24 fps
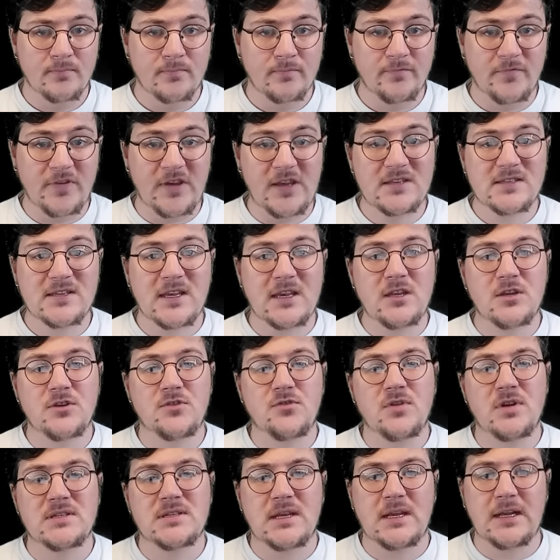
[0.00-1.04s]
These
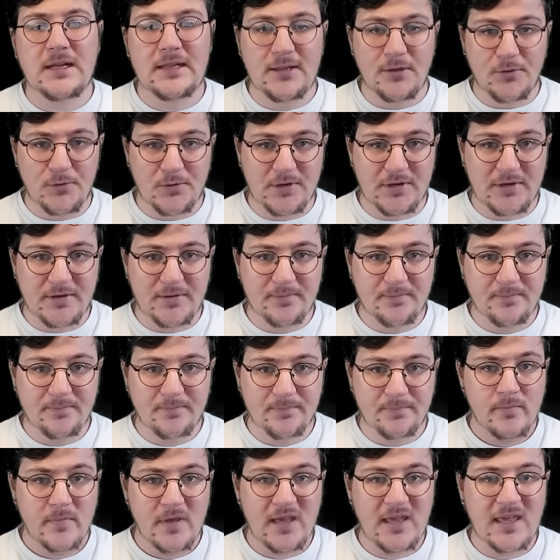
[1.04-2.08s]
injuries included
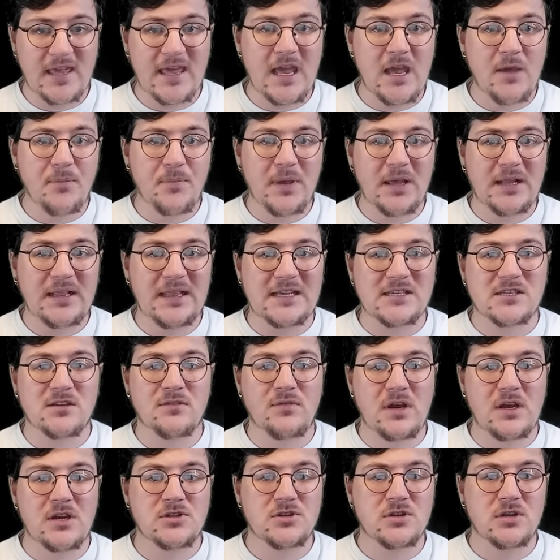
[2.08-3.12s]
a gaping
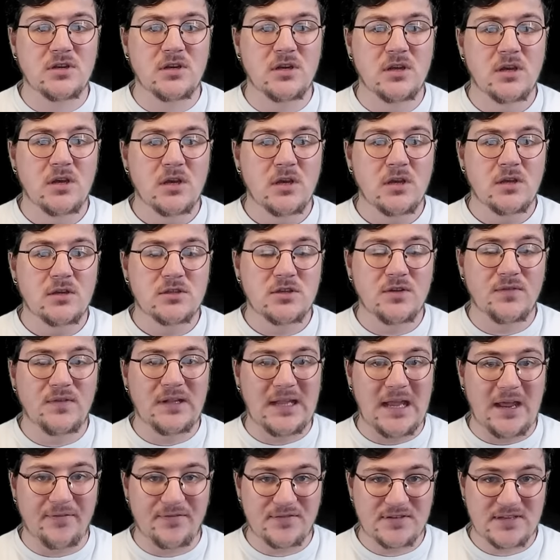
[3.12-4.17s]
laceration to the
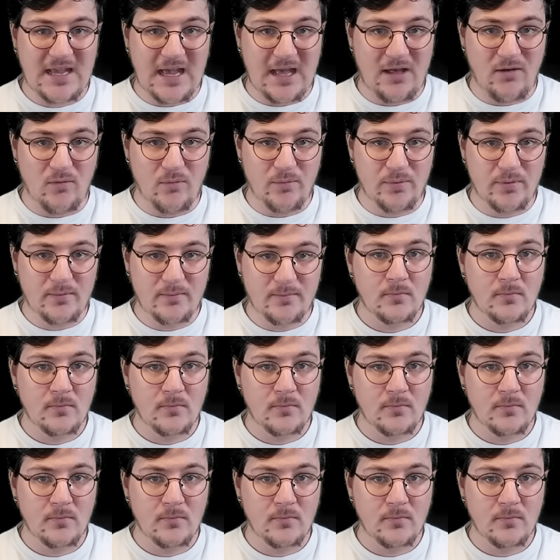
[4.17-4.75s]
left scalp,